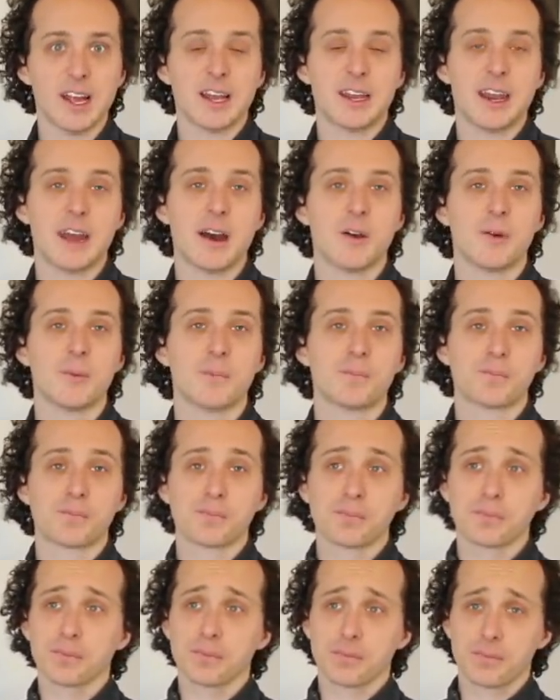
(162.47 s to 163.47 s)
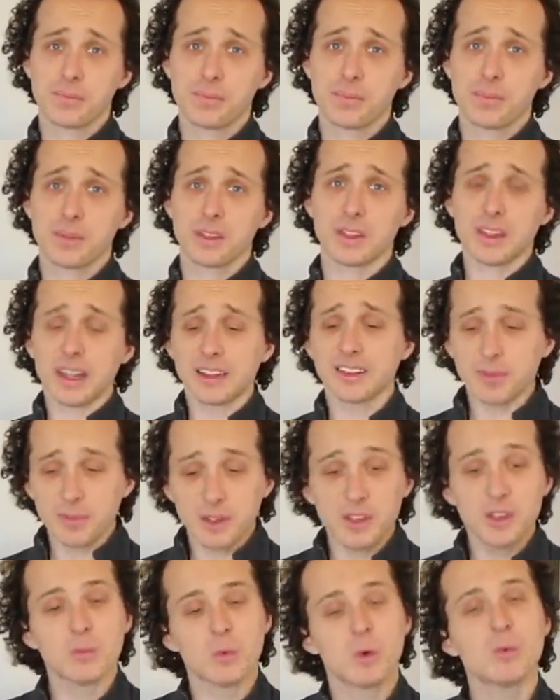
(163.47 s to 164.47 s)
Now, that's
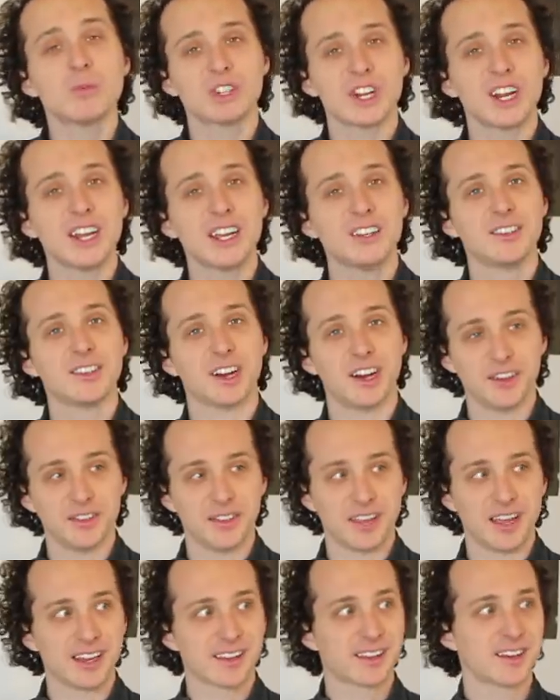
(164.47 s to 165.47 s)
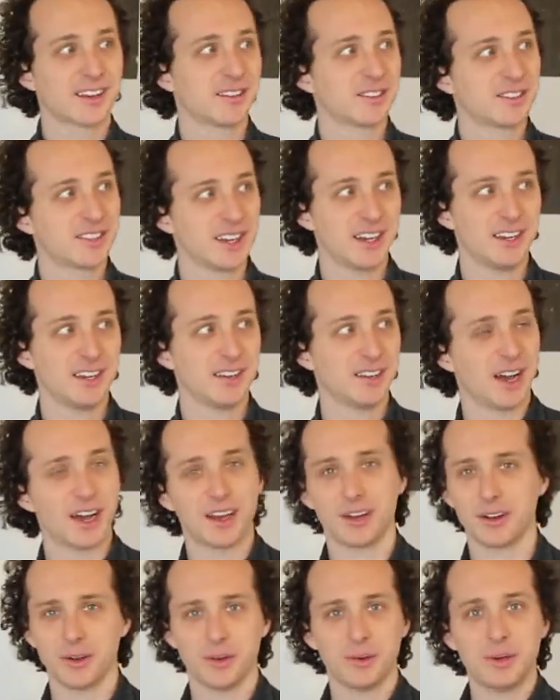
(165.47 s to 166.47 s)
something that won't change, unlike, say, I
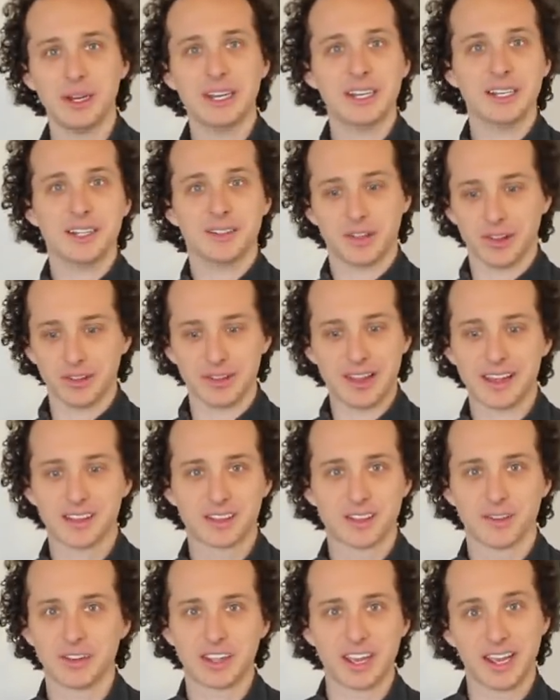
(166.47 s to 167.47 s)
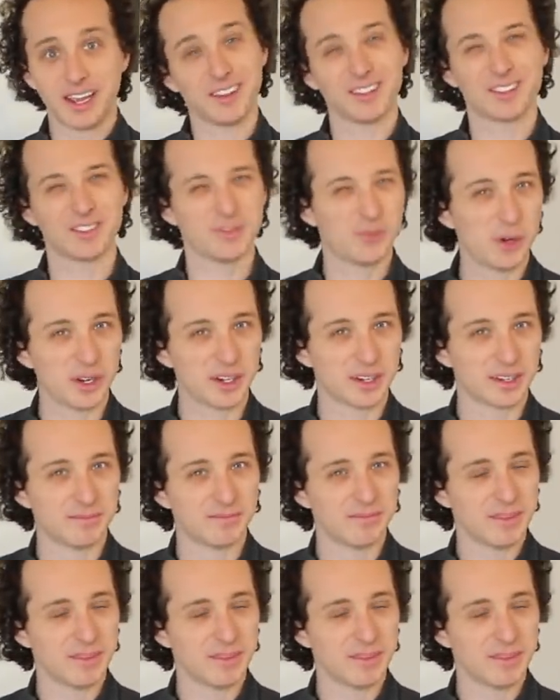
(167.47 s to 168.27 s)
don't know, the length of a king's foot.